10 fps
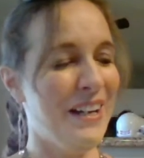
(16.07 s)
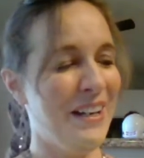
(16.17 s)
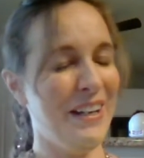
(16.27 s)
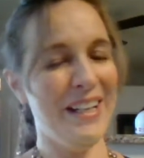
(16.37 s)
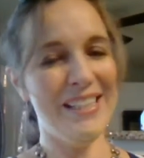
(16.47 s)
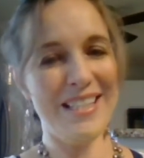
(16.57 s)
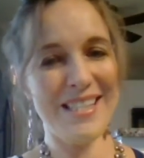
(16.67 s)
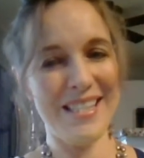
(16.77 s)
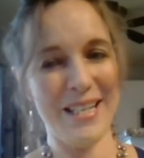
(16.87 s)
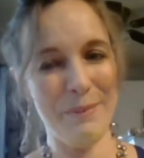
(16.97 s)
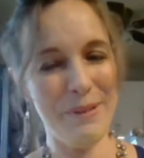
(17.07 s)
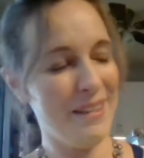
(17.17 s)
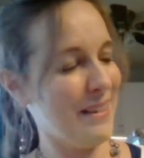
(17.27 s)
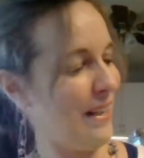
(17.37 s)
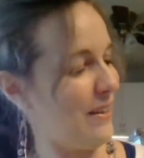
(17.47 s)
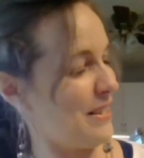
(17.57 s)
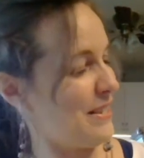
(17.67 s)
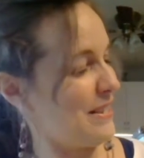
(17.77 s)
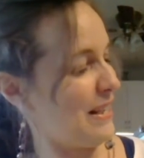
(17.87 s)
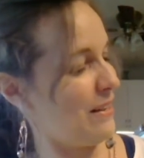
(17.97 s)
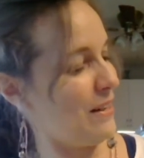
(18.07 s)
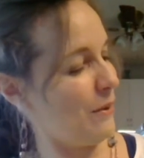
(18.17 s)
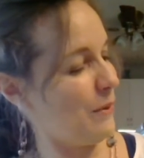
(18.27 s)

Alright, let's see how many thousands there are.